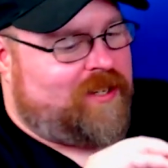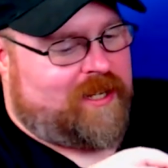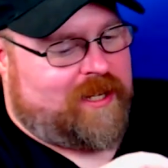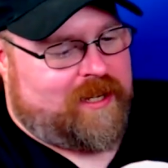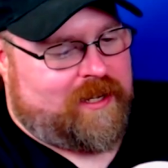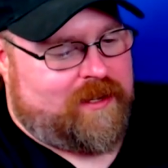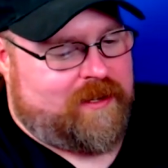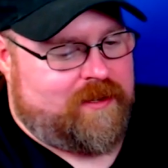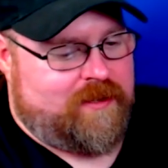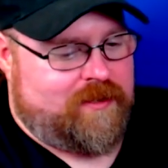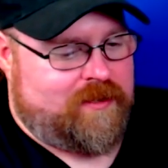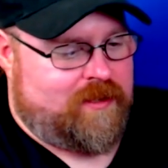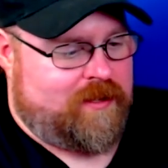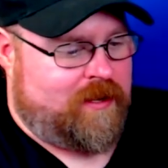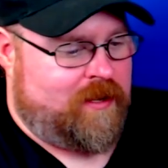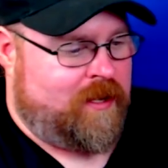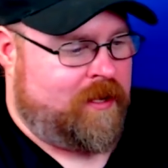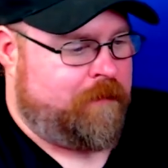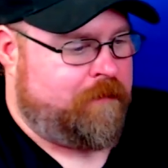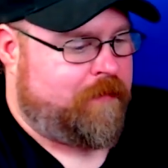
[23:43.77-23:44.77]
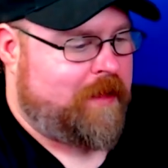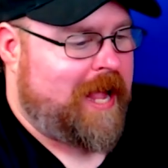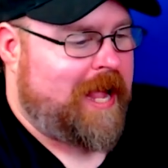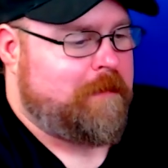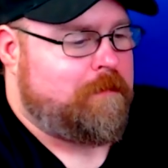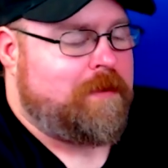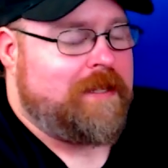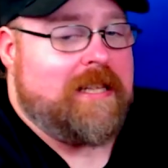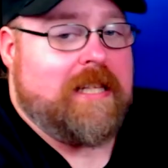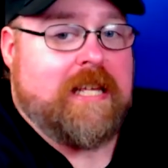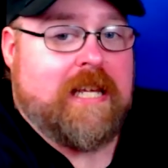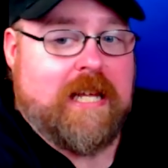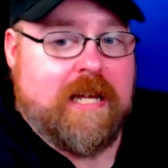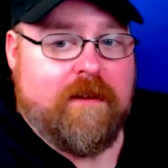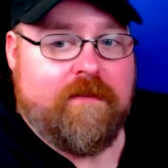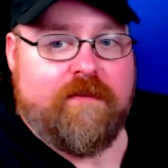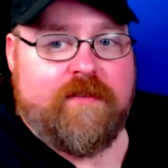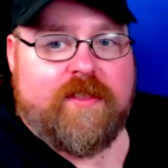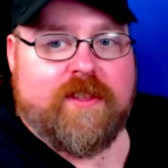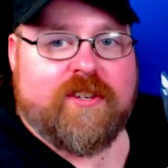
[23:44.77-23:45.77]
is, I
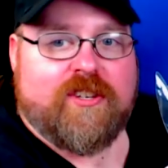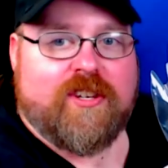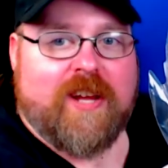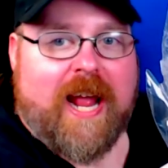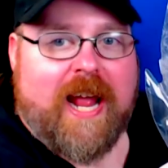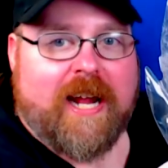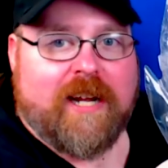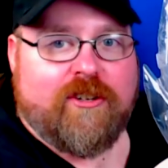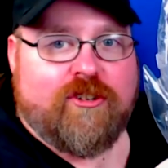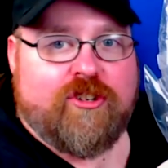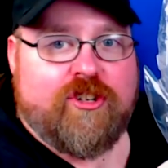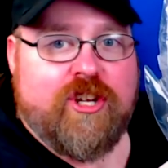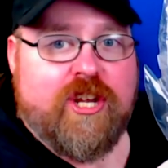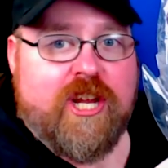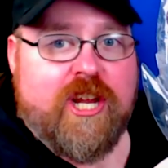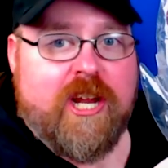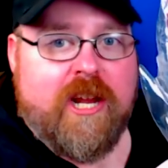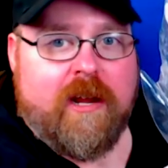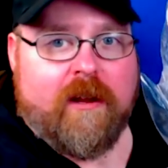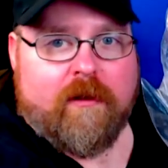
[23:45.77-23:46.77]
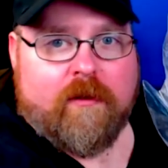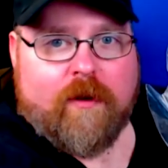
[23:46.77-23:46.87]
believe, the Shang-Chi.